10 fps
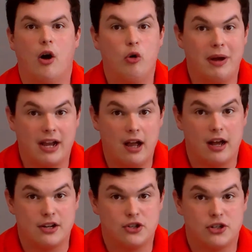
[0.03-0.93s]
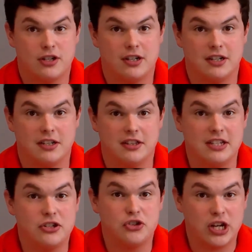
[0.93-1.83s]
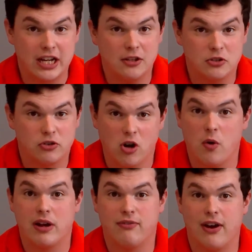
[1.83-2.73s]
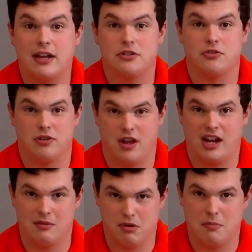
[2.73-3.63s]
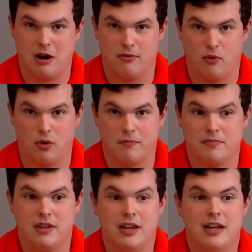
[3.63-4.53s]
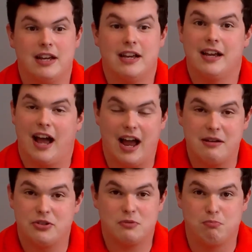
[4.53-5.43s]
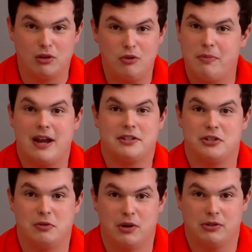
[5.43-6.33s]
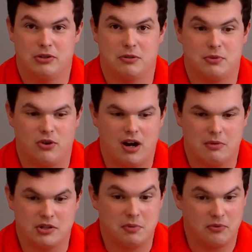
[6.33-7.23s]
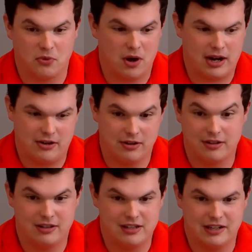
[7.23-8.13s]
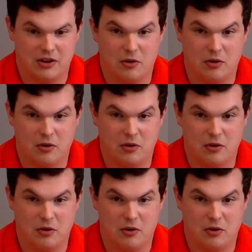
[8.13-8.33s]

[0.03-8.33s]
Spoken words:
Oh my gosh, this channel's growing faster than I can prepare for. I just blew past 200 subscribers before I could,